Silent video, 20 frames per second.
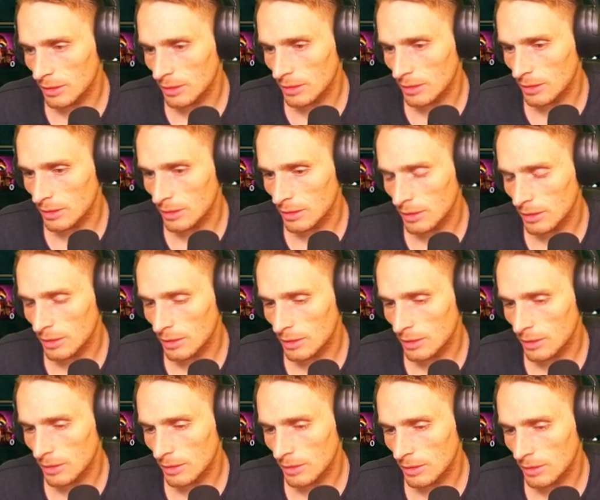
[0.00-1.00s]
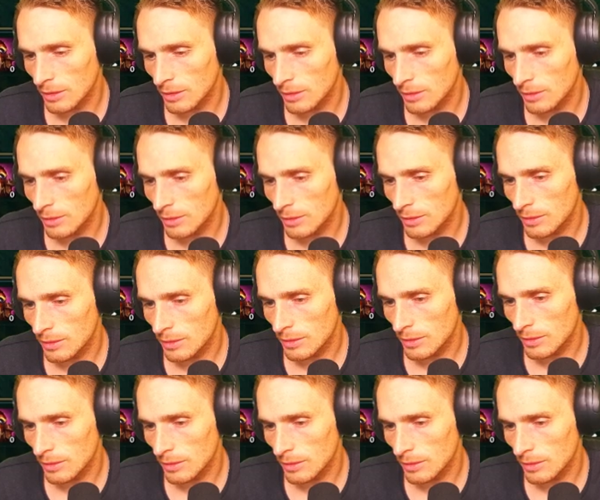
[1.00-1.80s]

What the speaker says: (no one is talking)